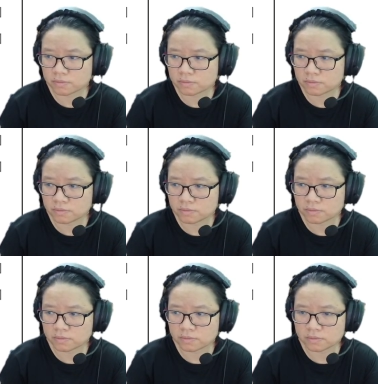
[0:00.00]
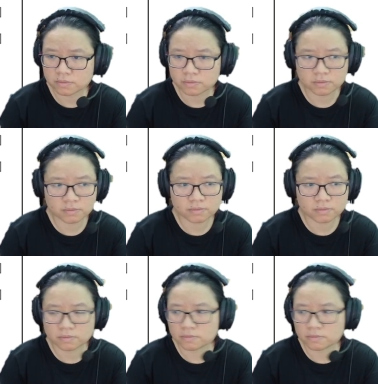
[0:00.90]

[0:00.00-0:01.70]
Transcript: Nothing is said.